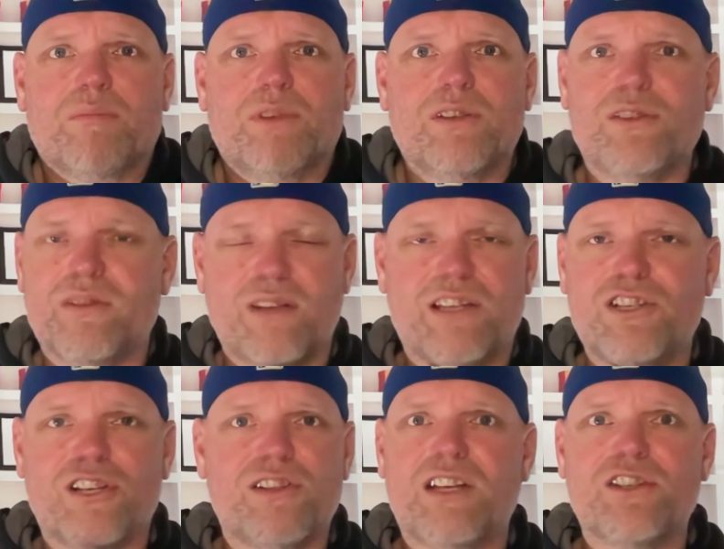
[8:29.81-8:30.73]
They
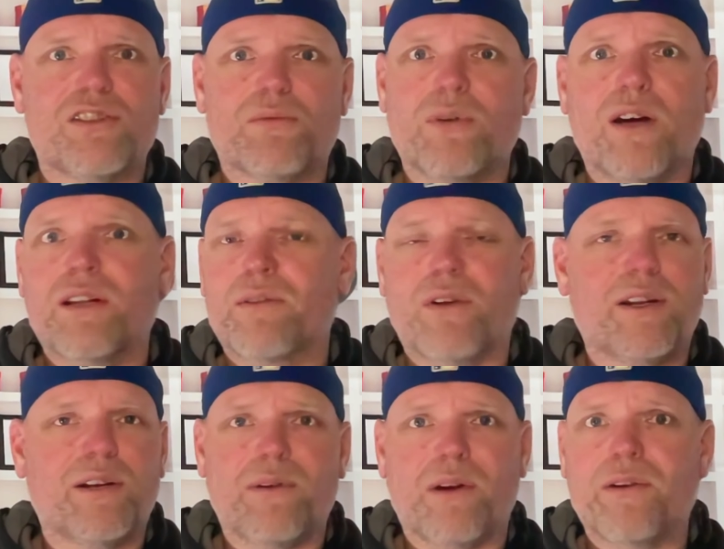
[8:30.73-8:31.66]
just run and run
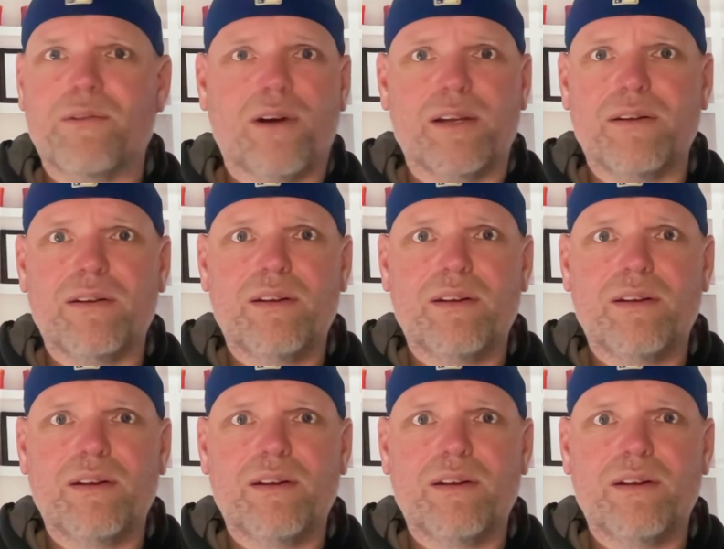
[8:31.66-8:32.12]
and run and run.